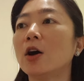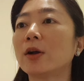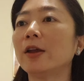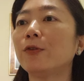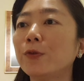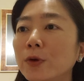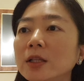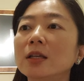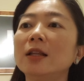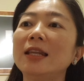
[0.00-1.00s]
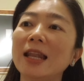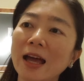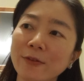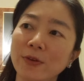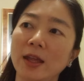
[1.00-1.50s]
Okay, for the
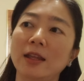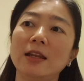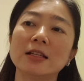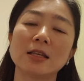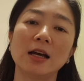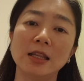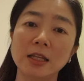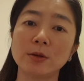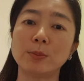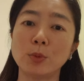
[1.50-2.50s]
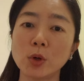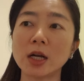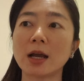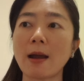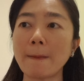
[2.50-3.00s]
left hand, that's a little
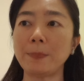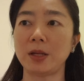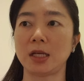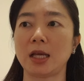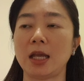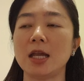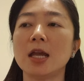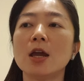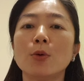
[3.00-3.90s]
more complicated.